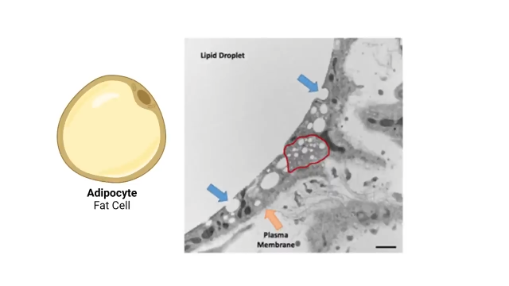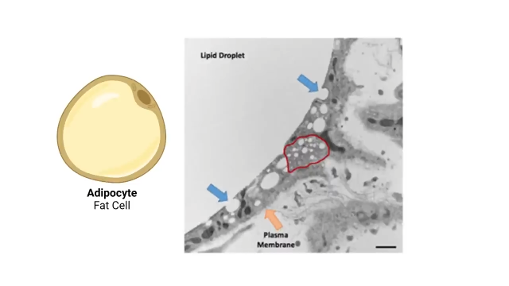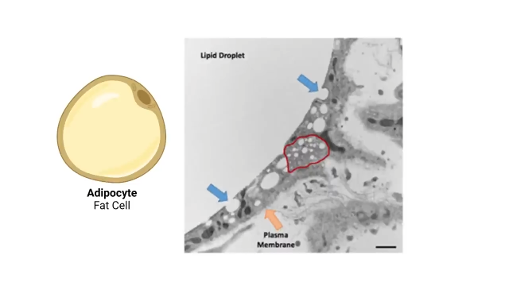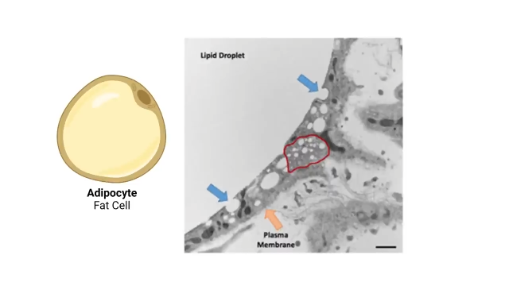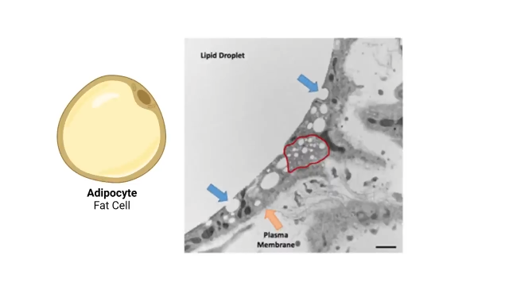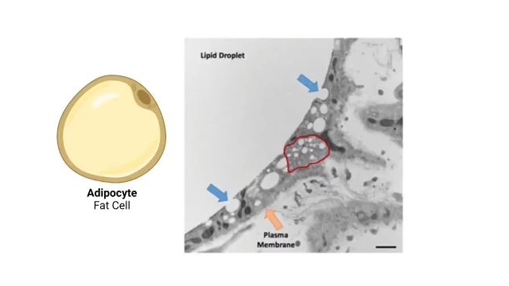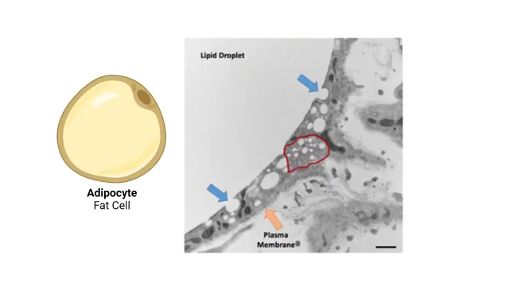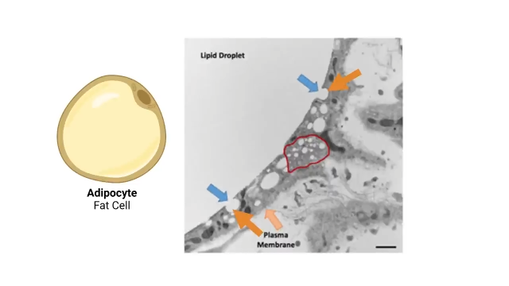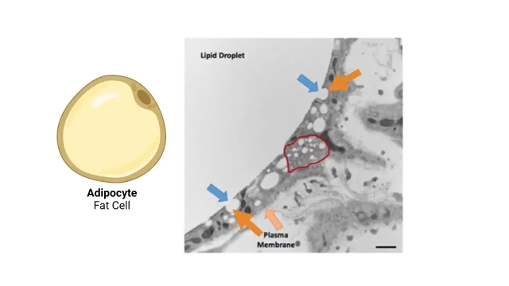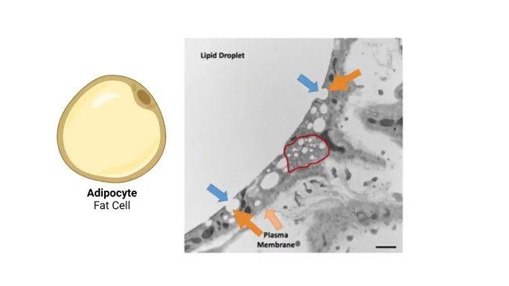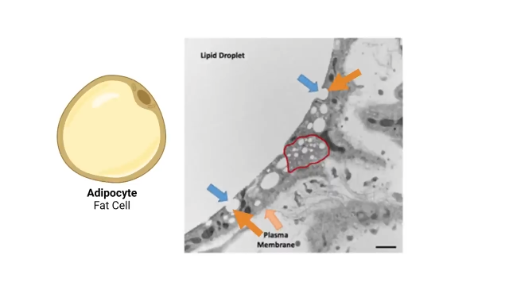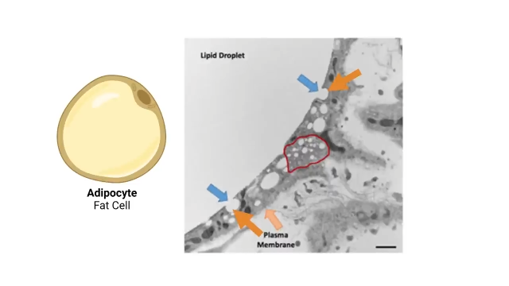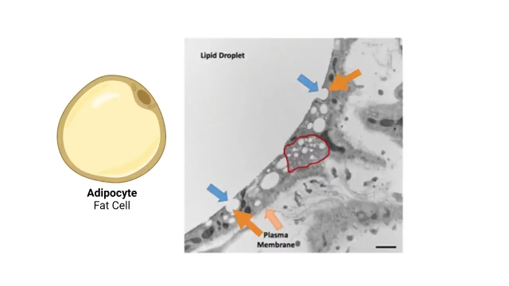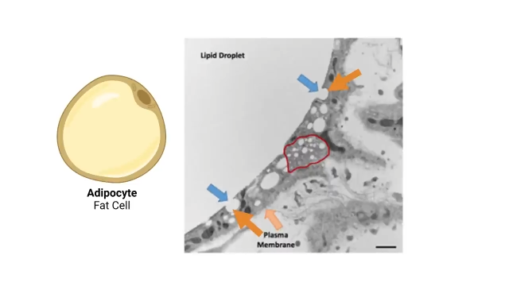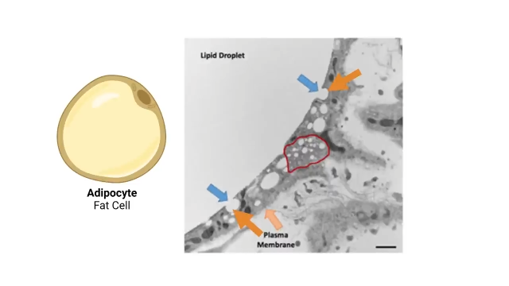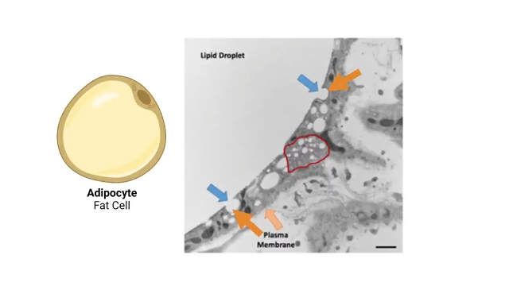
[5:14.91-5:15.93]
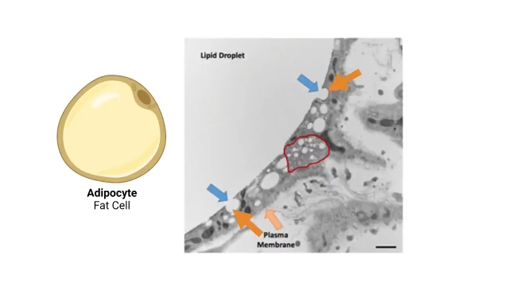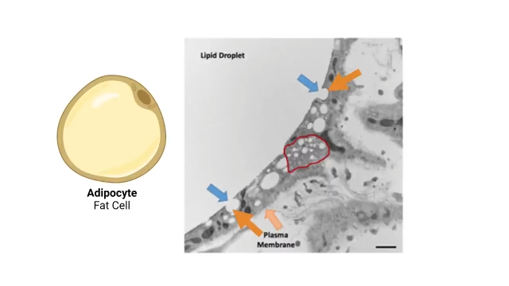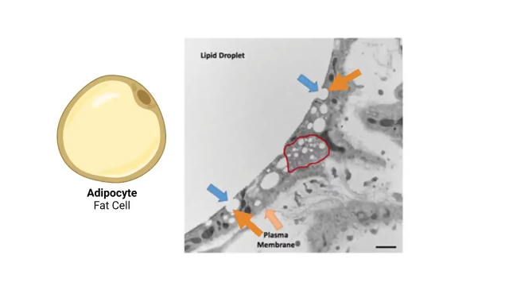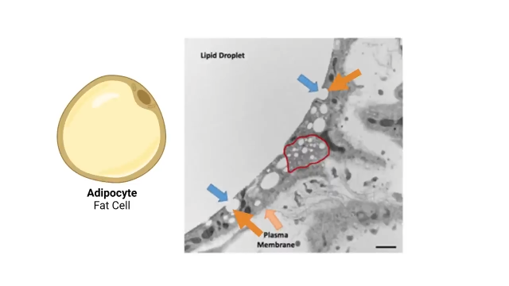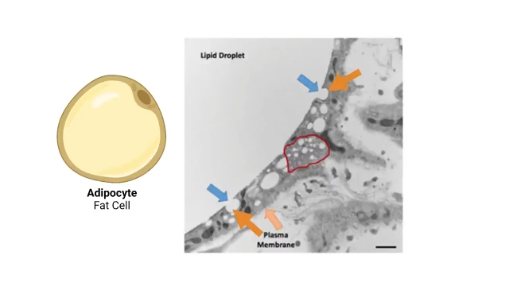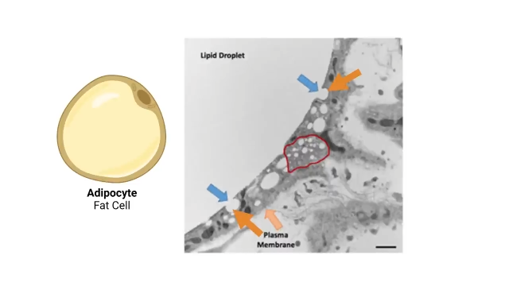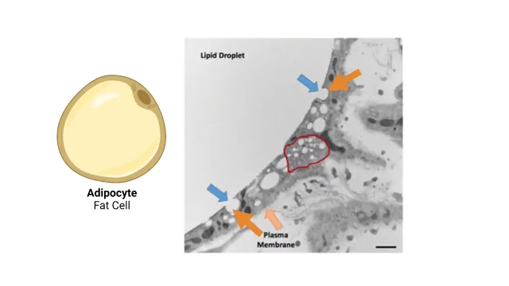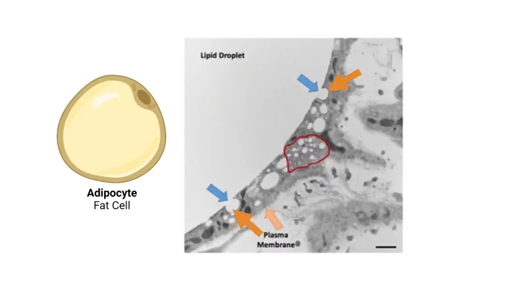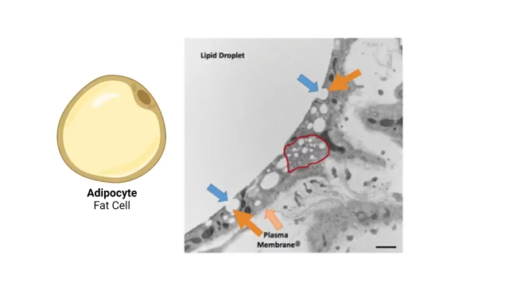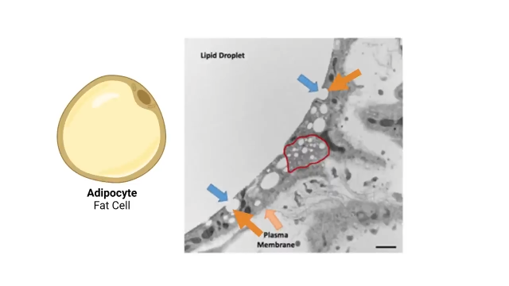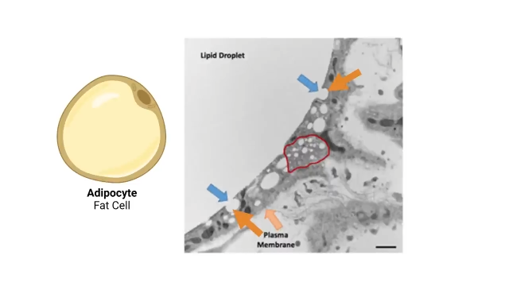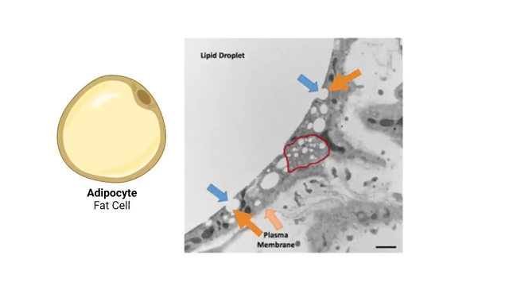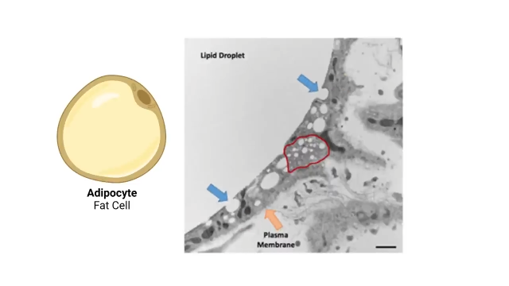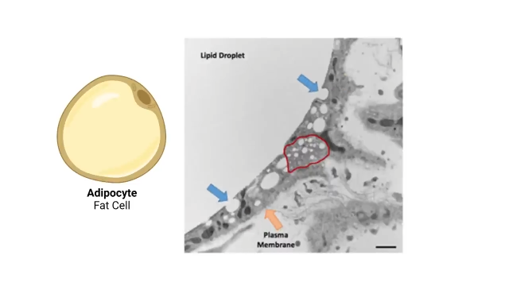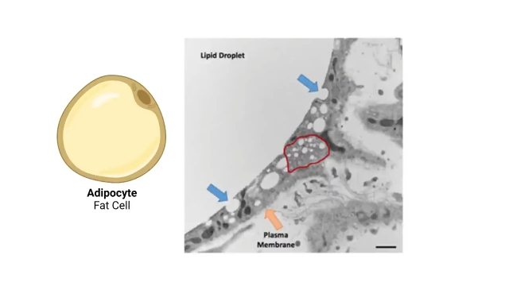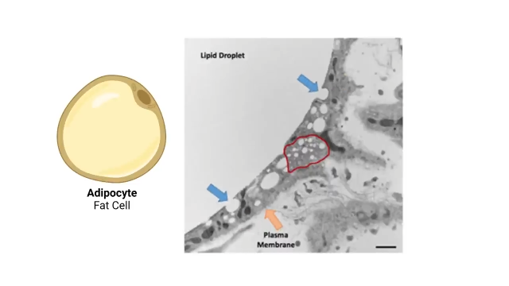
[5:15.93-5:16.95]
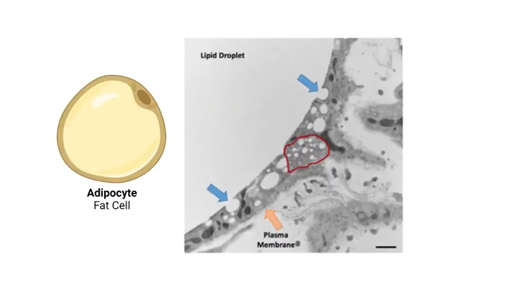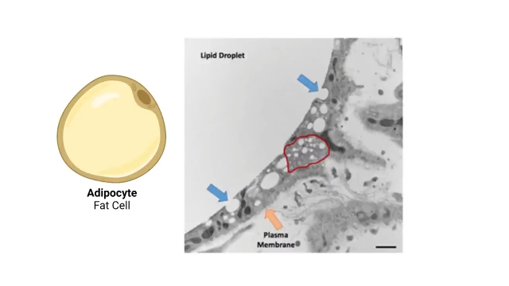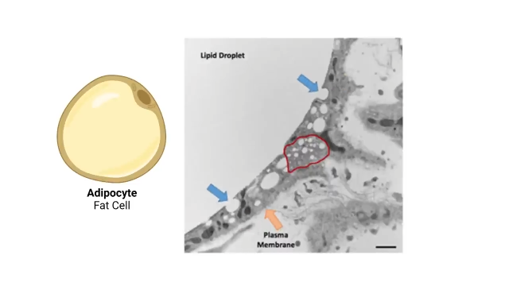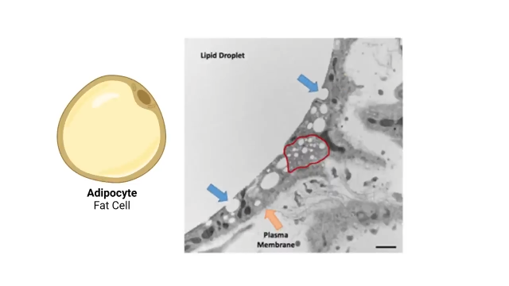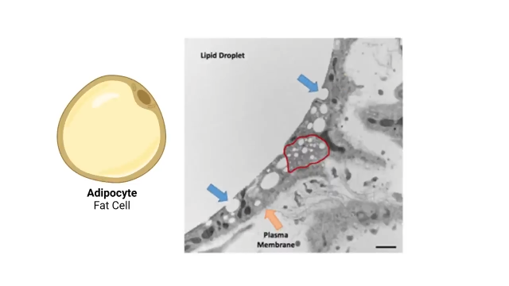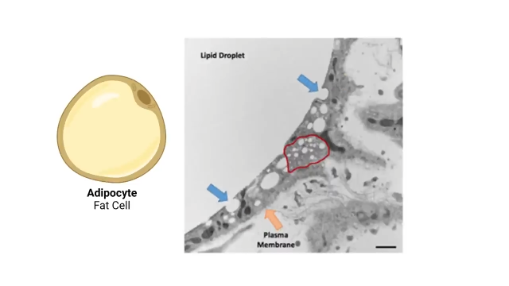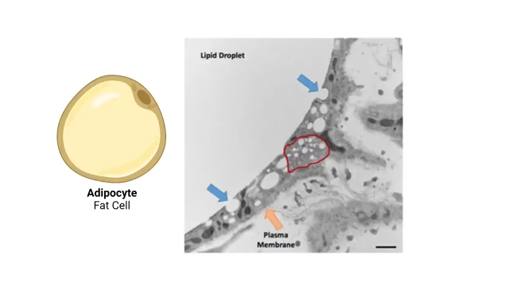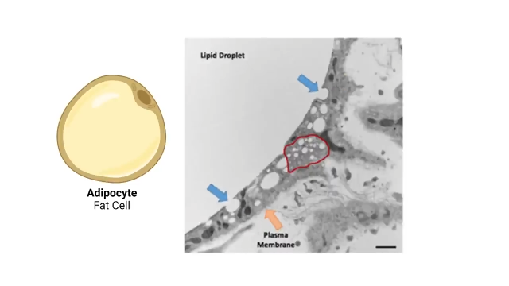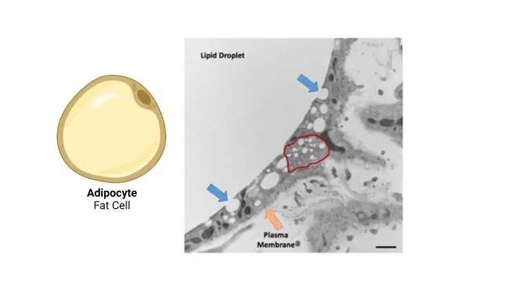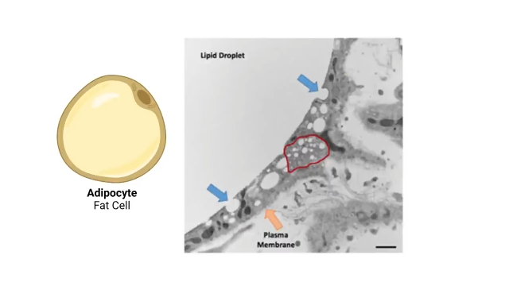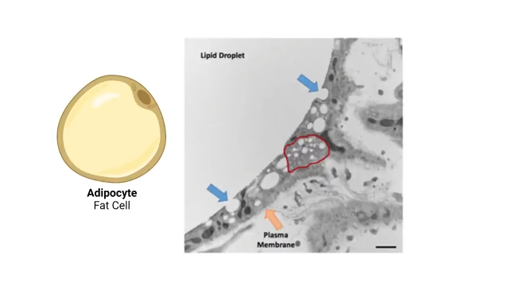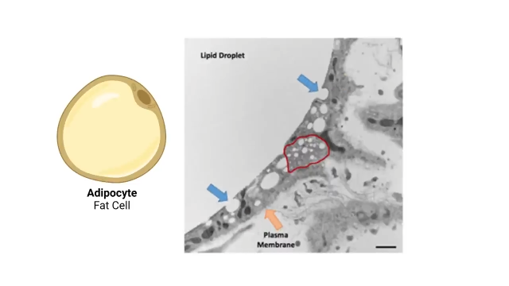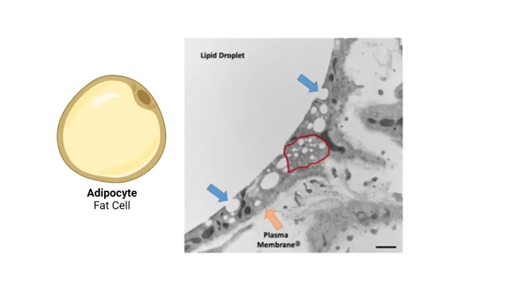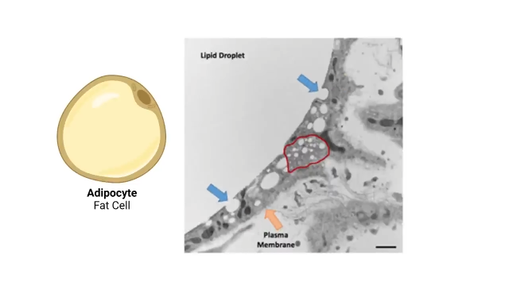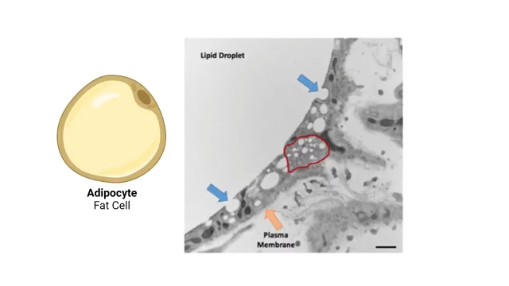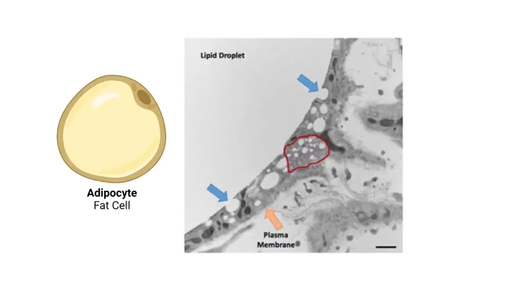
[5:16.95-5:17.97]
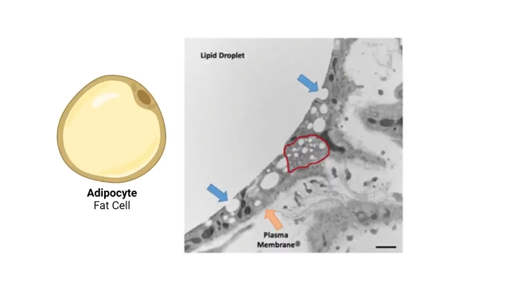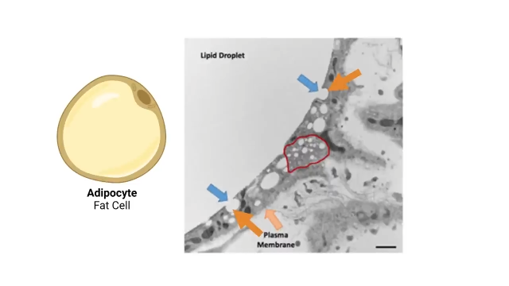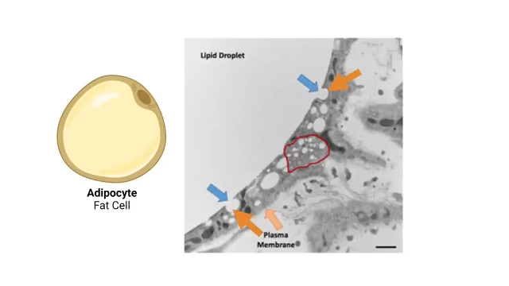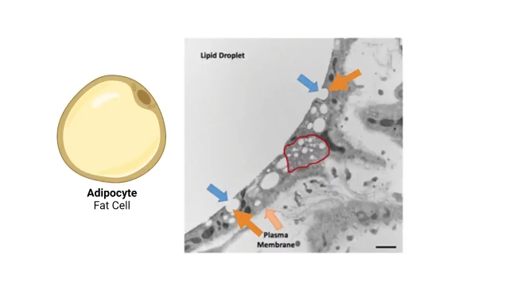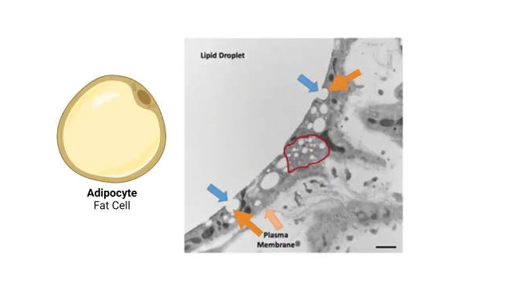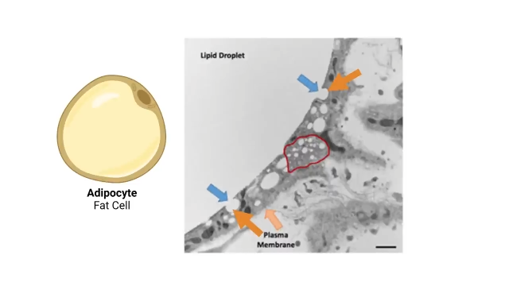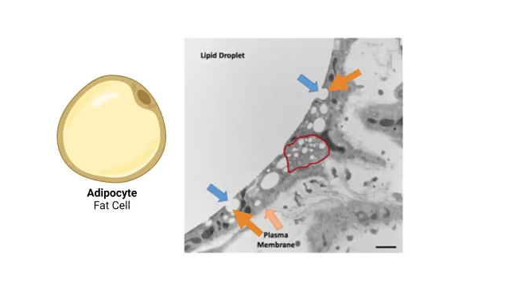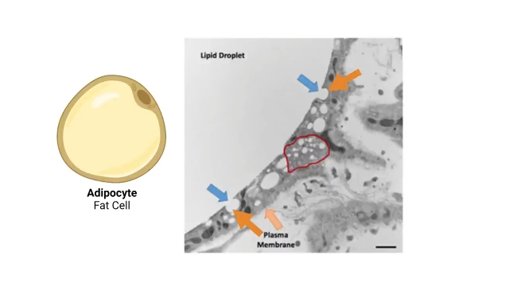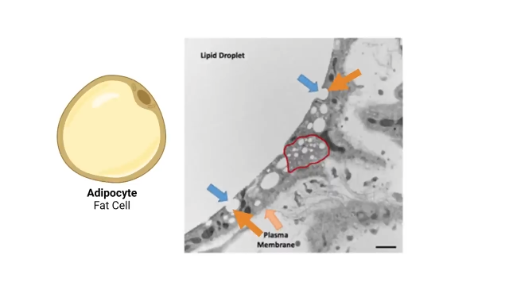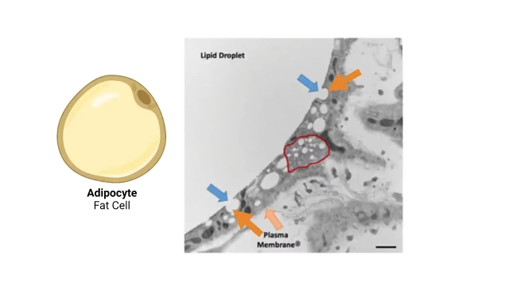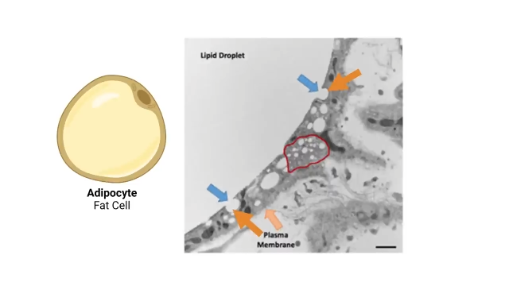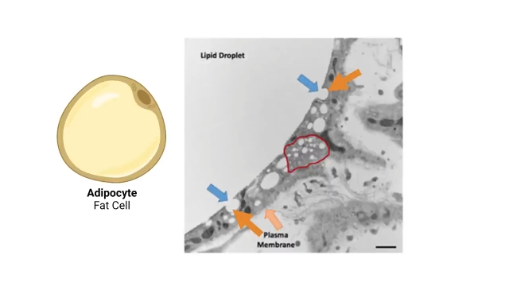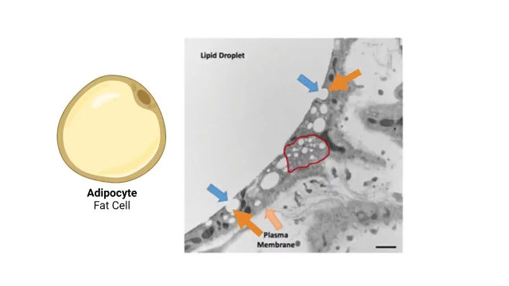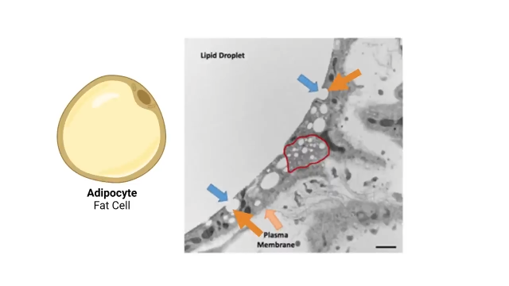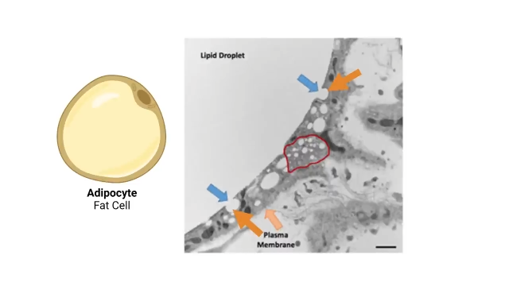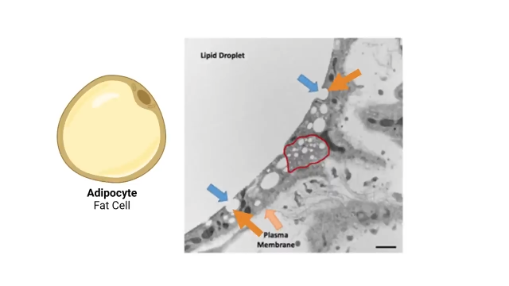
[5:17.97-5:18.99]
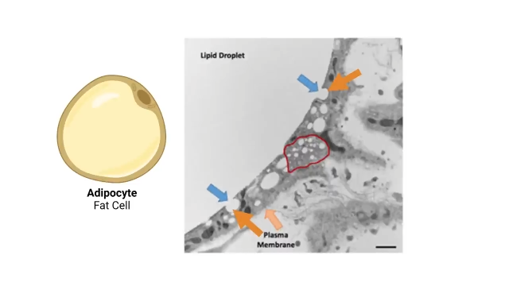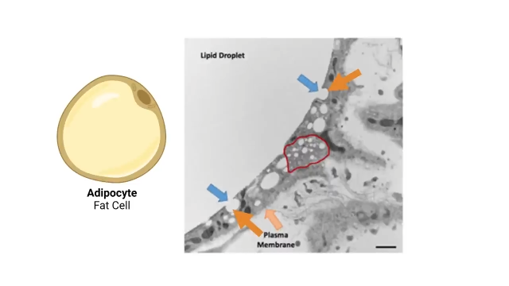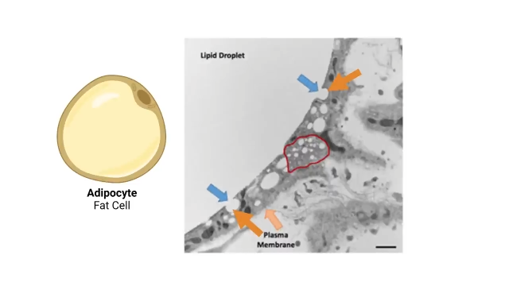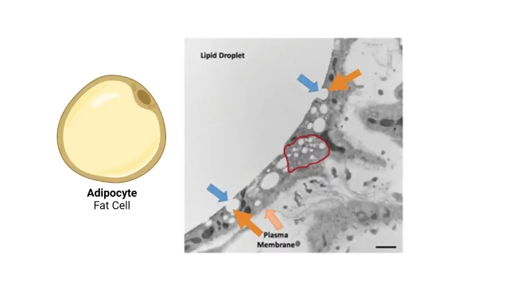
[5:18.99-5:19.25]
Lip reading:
(no speaker visible)